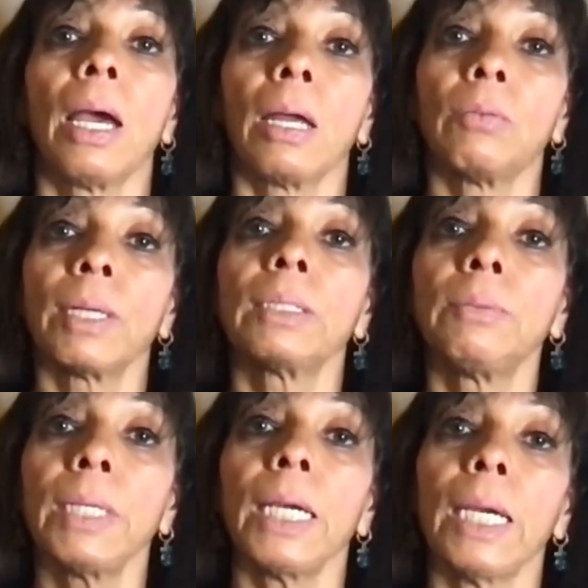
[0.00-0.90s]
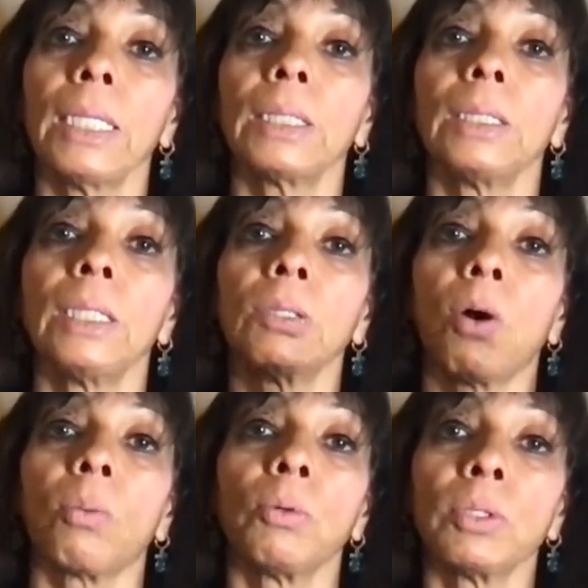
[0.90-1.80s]
And once we age, these
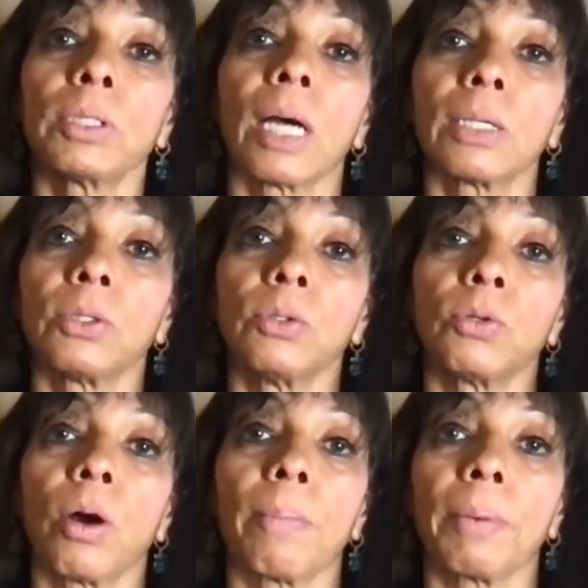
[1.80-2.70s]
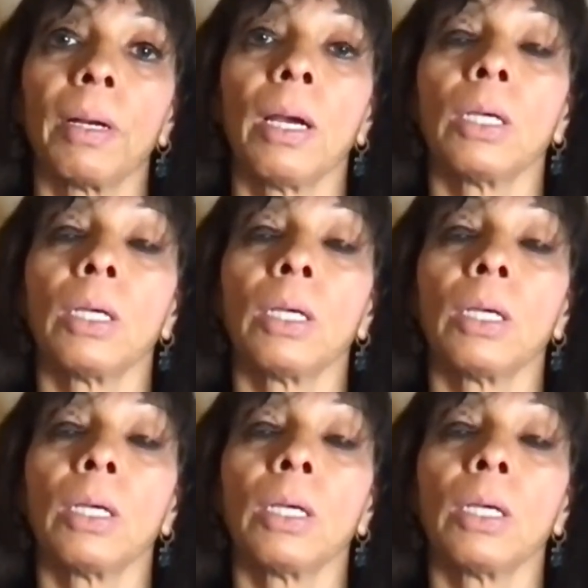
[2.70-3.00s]
hormones start to drop.